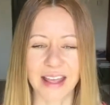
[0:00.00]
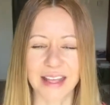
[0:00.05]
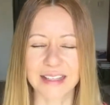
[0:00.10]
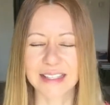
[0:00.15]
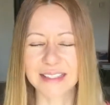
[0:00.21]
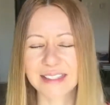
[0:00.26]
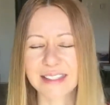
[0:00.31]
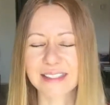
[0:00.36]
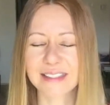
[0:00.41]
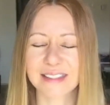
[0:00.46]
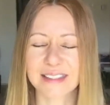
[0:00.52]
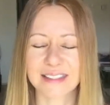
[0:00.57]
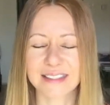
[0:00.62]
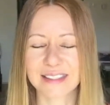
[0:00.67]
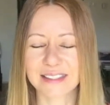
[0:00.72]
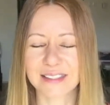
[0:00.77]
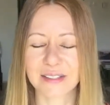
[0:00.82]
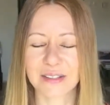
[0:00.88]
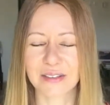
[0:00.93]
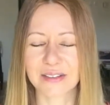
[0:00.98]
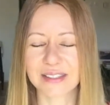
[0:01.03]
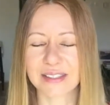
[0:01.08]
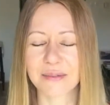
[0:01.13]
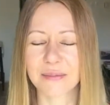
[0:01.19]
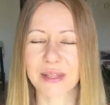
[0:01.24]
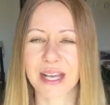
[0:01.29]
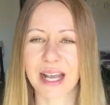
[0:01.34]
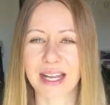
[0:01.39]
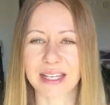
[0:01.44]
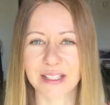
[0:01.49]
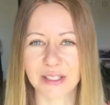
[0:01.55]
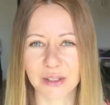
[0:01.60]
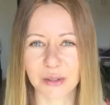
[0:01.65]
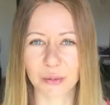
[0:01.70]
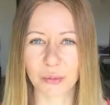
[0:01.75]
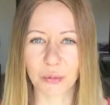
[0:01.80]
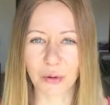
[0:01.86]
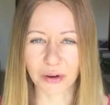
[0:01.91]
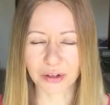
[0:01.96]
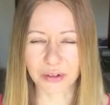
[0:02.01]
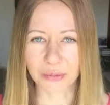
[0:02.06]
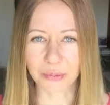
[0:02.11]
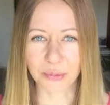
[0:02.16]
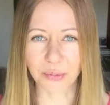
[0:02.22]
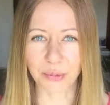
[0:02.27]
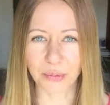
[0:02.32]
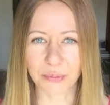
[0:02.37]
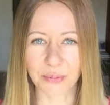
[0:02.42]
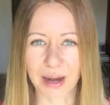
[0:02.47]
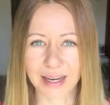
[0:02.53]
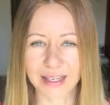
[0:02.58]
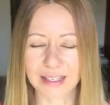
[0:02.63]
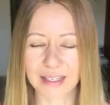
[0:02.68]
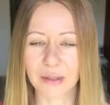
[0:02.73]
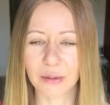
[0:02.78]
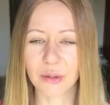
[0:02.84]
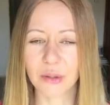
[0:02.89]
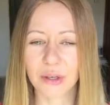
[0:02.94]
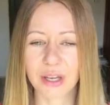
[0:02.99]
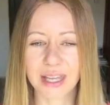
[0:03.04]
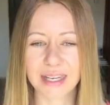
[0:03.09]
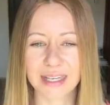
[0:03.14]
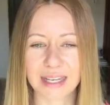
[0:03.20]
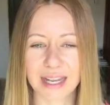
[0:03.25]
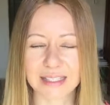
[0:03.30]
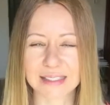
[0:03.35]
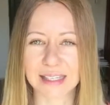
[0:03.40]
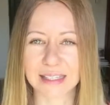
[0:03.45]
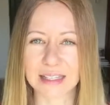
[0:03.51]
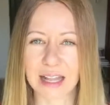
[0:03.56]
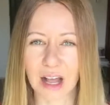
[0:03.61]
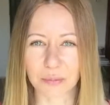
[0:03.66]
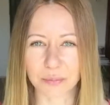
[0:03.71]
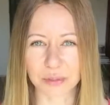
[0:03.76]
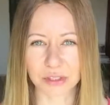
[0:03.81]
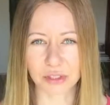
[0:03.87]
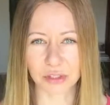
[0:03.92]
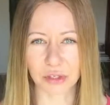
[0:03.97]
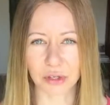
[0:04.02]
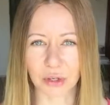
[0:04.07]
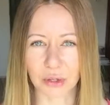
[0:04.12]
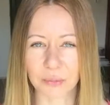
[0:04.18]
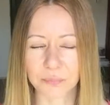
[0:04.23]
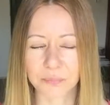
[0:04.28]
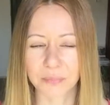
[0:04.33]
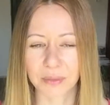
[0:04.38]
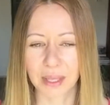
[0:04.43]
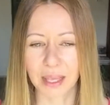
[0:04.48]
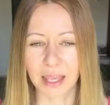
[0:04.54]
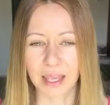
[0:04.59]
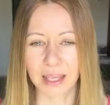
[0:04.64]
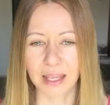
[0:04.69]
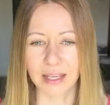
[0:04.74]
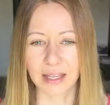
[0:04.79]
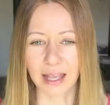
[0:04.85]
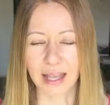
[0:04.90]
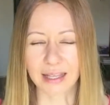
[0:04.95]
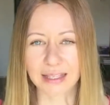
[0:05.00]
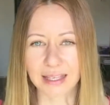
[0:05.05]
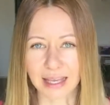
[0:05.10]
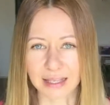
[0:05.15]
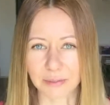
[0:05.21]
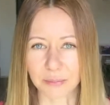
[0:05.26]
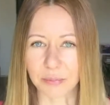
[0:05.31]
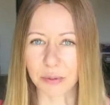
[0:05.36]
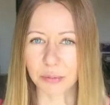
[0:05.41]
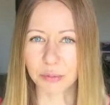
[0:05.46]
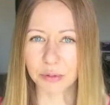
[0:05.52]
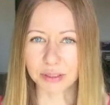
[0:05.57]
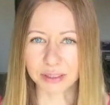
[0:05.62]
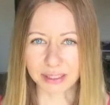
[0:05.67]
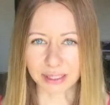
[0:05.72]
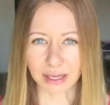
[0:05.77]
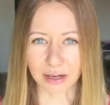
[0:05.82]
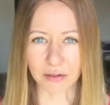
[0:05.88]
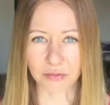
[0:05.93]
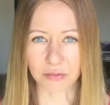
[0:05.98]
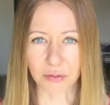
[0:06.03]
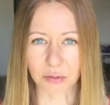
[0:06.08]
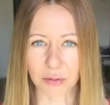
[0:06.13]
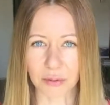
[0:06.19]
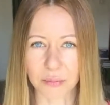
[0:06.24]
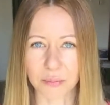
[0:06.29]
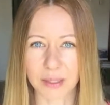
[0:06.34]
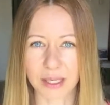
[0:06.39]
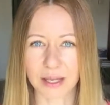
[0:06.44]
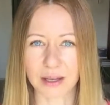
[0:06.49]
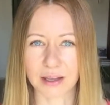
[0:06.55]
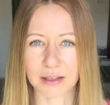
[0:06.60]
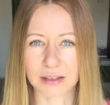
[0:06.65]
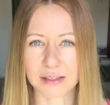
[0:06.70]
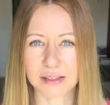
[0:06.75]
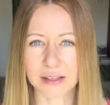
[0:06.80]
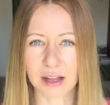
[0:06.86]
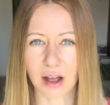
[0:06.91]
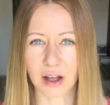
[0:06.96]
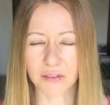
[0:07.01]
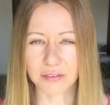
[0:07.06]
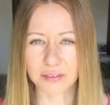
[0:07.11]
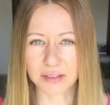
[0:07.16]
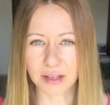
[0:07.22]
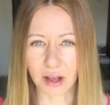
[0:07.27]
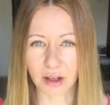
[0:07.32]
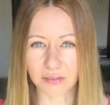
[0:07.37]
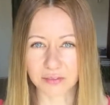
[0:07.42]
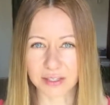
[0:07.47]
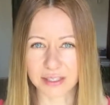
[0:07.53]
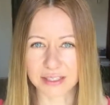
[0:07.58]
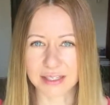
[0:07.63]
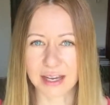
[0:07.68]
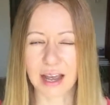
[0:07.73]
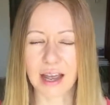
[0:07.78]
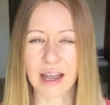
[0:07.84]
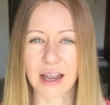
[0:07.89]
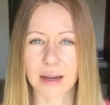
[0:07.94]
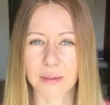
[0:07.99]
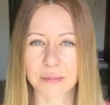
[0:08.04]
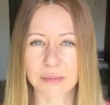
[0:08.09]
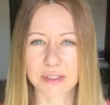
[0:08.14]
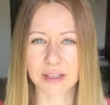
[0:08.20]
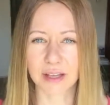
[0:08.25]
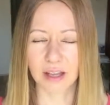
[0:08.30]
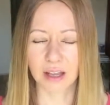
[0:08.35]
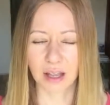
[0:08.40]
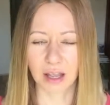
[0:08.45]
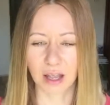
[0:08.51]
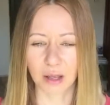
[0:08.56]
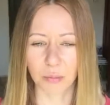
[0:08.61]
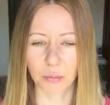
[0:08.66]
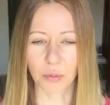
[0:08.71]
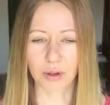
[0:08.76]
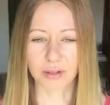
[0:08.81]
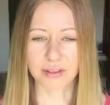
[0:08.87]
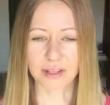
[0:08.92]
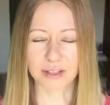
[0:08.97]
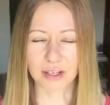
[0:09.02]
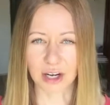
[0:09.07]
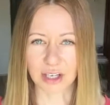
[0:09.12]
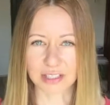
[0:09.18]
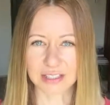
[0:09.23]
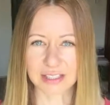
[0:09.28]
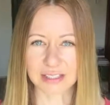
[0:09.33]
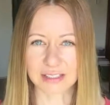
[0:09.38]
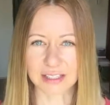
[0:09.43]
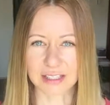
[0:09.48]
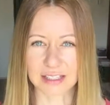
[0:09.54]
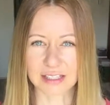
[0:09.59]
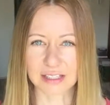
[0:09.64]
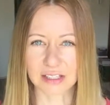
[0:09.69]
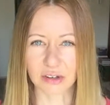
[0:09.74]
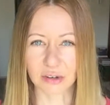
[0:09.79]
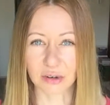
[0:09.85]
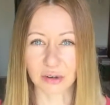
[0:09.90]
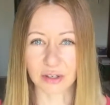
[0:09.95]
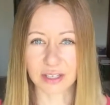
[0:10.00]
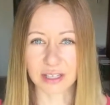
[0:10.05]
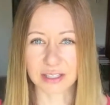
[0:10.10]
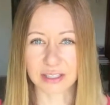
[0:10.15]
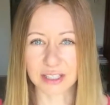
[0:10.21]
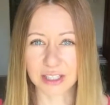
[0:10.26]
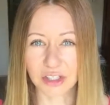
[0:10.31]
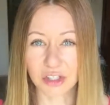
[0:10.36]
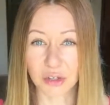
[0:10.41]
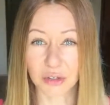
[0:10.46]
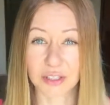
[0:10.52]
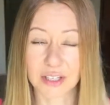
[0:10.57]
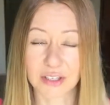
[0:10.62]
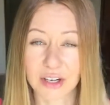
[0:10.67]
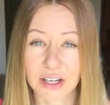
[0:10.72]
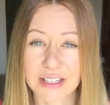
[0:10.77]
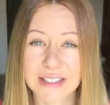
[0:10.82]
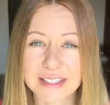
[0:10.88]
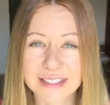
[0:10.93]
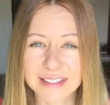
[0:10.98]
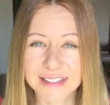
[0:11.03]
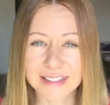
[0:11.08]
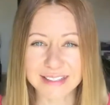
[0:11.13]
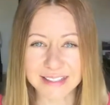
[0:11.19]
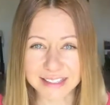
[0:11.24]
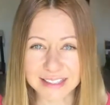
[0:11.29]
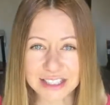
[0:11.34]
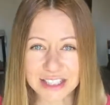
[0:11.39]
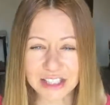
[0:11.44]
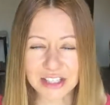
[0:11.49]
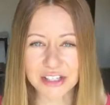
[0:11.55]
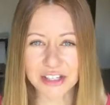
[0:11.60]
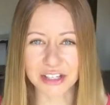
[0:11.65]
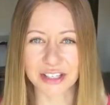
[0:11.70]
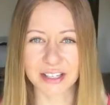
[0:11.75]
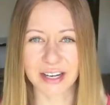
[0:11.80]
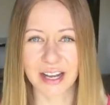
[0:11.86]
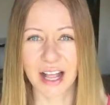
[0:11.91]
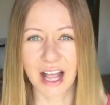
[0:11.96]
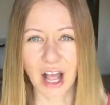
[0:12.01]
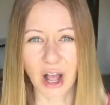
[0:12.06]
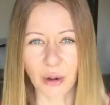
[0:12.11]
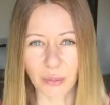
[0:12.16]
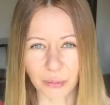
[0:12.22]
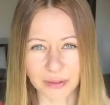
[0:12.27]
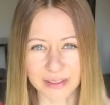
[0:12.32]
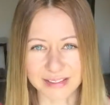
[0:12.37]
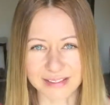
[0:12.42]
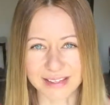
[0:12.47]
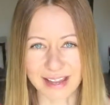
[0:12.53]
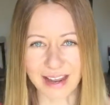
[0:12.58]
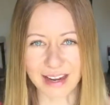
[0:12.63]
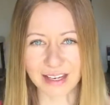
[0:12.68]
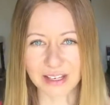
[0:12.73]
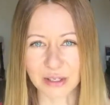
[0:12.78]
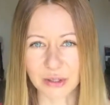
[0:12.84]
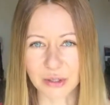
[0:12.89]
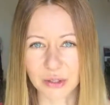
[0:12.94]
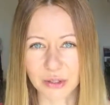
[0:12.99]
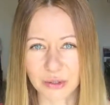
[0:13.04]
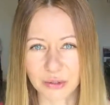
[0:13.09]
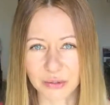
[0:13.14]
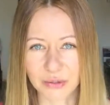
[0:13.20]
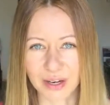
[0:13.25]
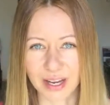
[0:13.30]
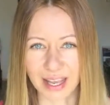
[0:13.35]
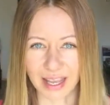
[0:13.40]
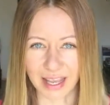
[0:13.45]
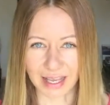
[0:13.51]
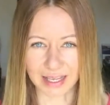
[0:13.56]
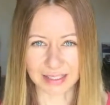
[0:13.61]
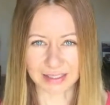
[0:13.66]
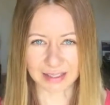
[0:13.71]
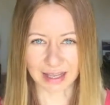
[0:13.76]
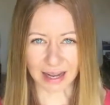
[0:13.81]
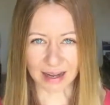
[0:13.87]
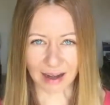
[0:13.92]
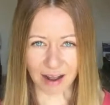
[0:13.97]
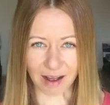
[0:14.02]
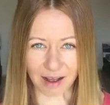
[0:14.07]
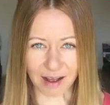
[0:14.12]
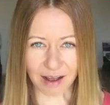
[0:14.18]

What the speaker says: This is something I need to work through, right? You look at it as an obstacle. Again, be really careful, because oftentimes what the narcissist or the teacher or the narcissistic teacher will say and do is that,